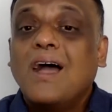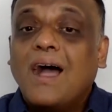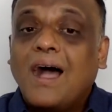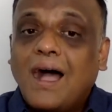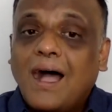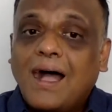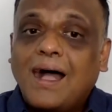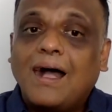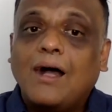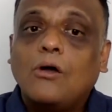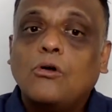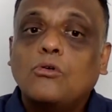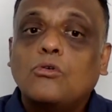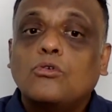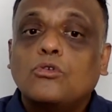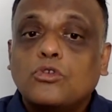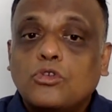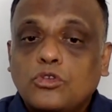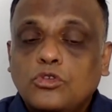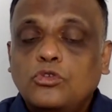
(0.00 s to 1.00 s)
how
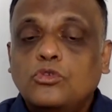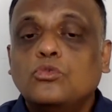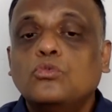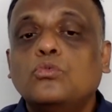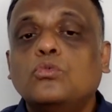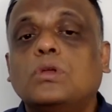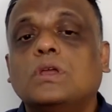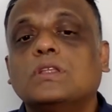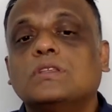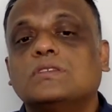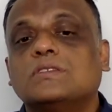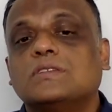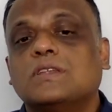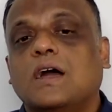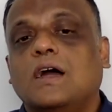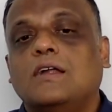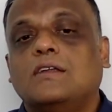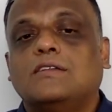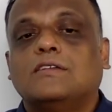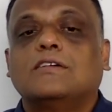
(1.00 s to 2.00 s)
you can
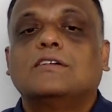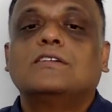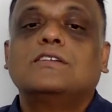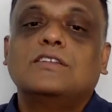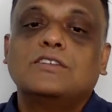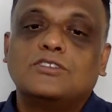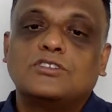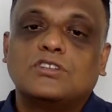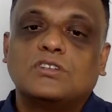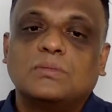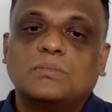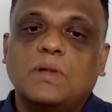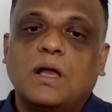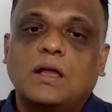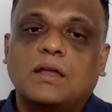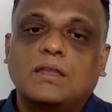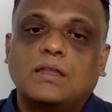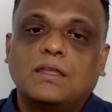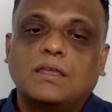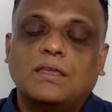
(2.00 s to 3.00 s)
start a digital
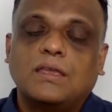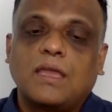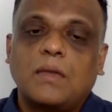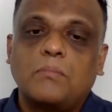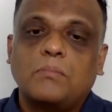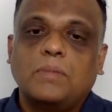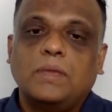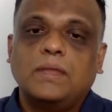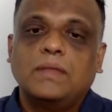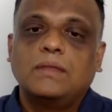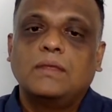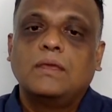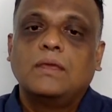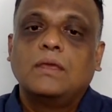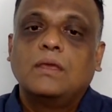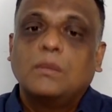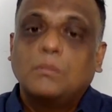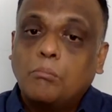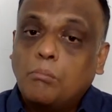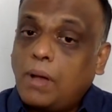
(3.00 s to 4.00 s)
marketing campaign by